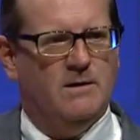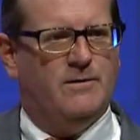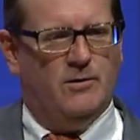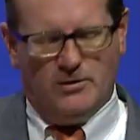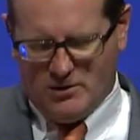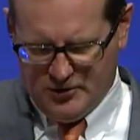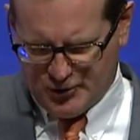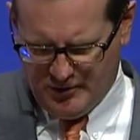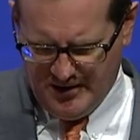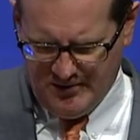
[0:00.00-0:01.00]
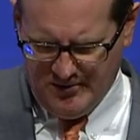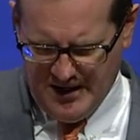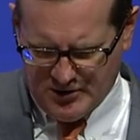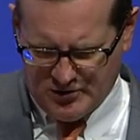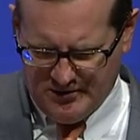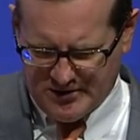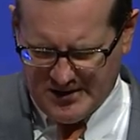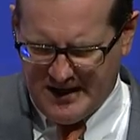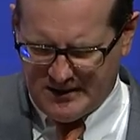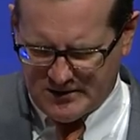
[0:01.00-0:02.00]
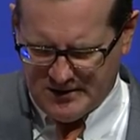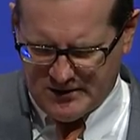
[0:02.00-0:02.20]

third culture international settings.